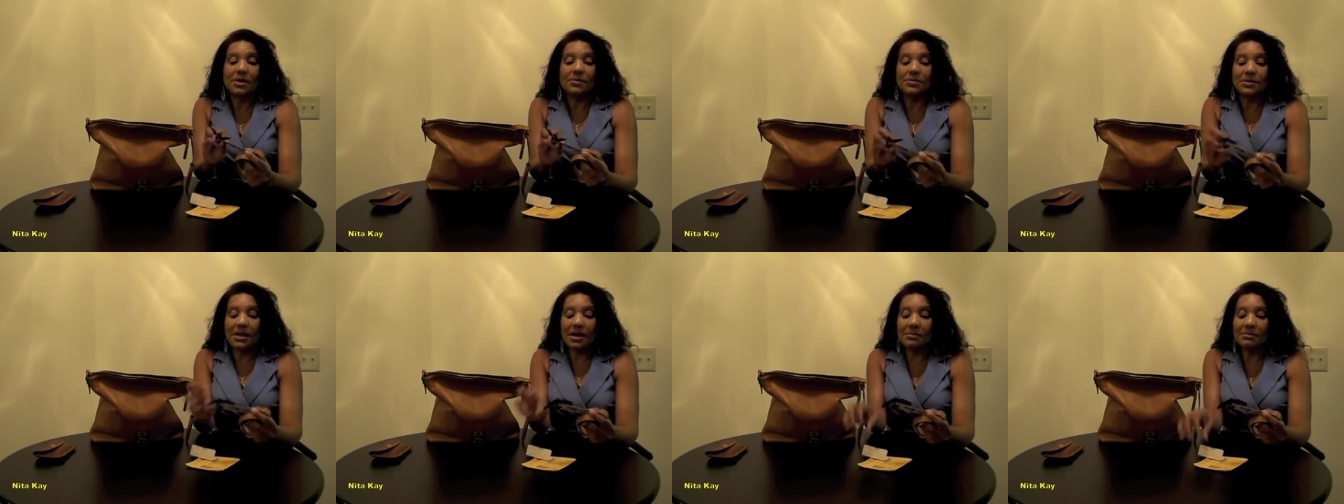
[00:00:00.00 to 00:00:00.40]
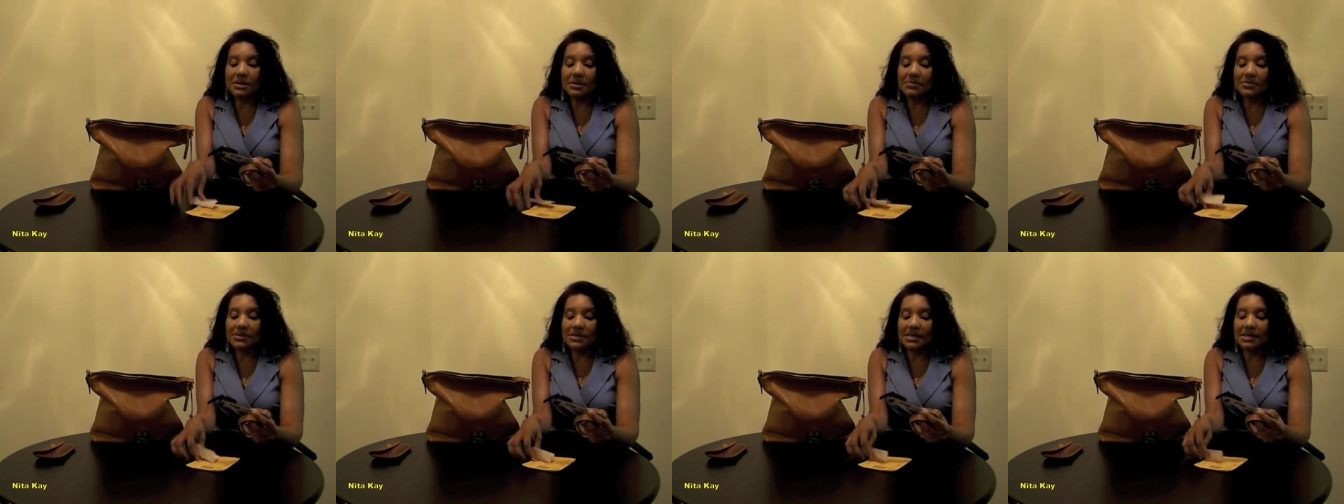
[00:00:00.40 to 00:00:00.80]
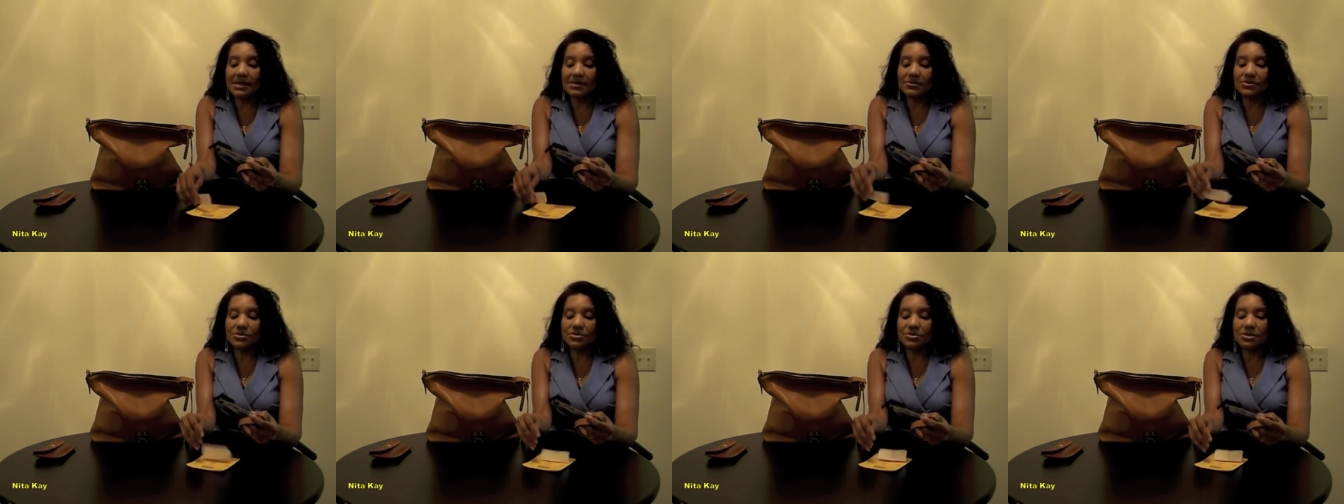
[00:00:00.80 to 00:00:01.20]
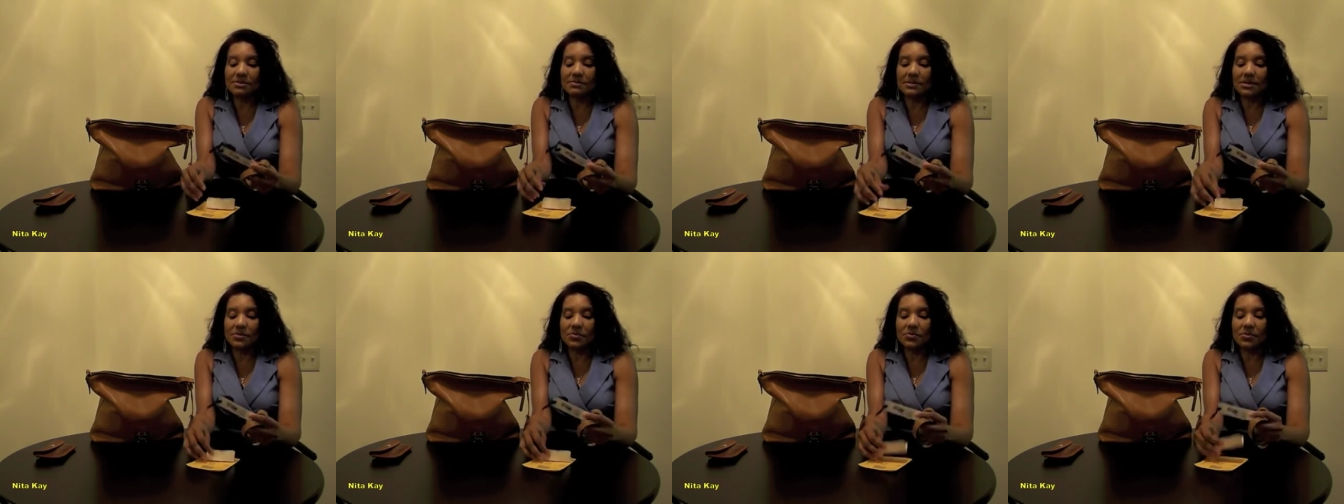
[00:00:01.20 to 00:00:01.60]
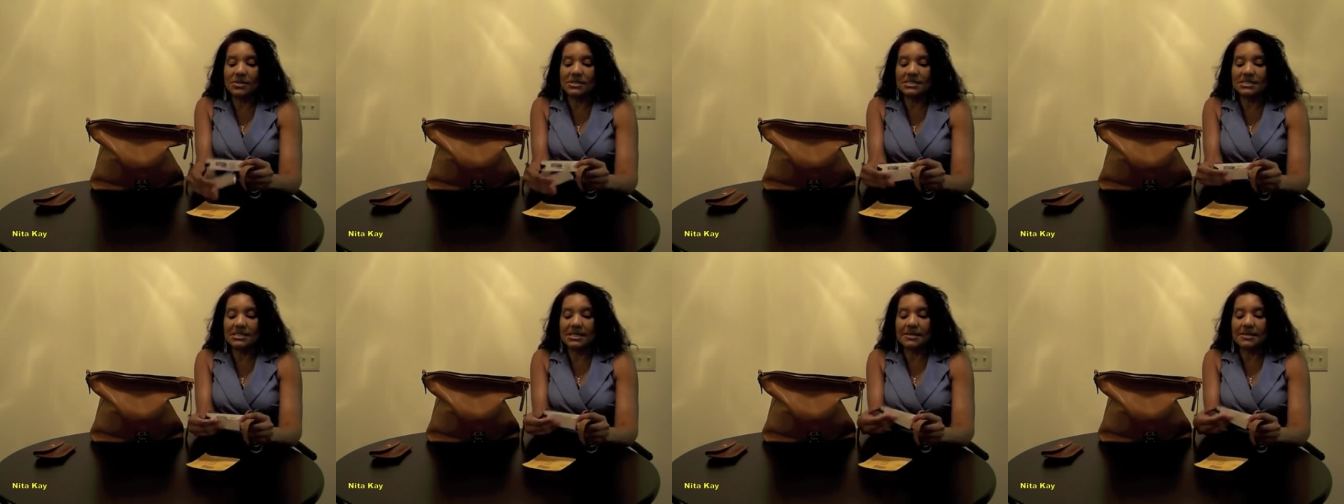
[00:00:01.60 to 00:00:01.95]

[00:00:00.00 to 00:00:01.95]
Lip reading: But I remember the leather treatment was,